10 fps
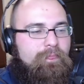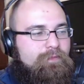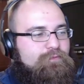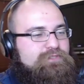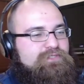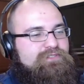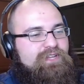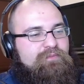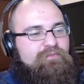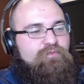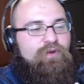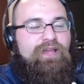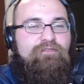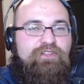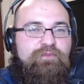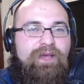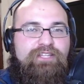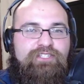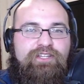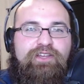what's his name, Ryan
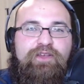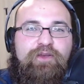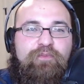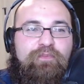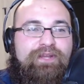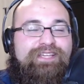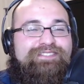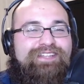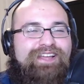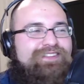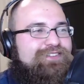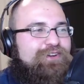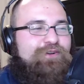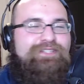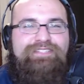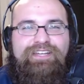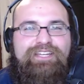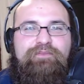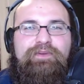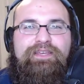Fitzmagic, but he's not, you know, he's not going to
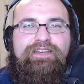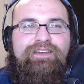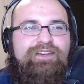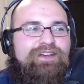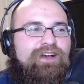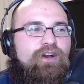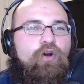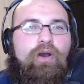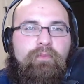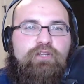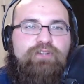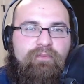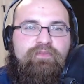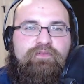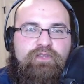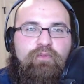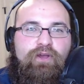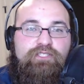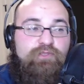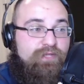be, oh, I'm going to drop 50 points
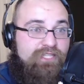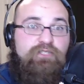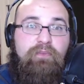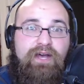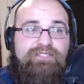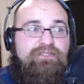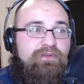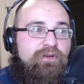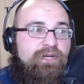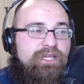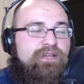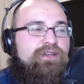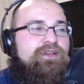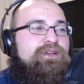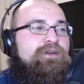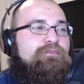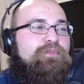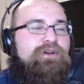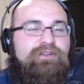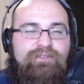this week. It's a possibility,
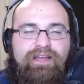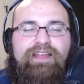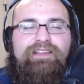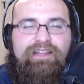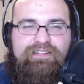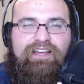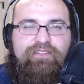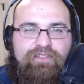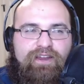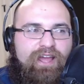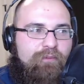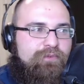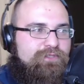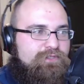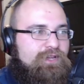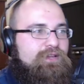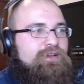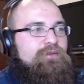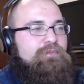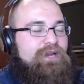but I doubt that happens. Okay,
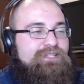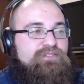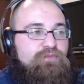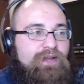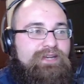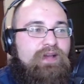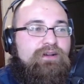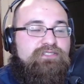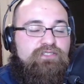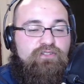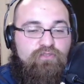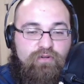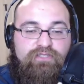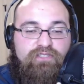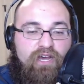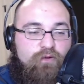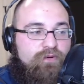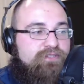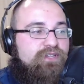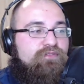but as of right now, I see Chris Godwin
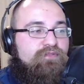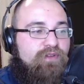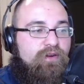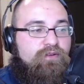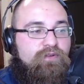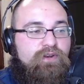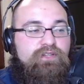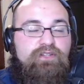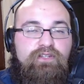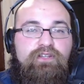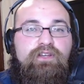as a very, very good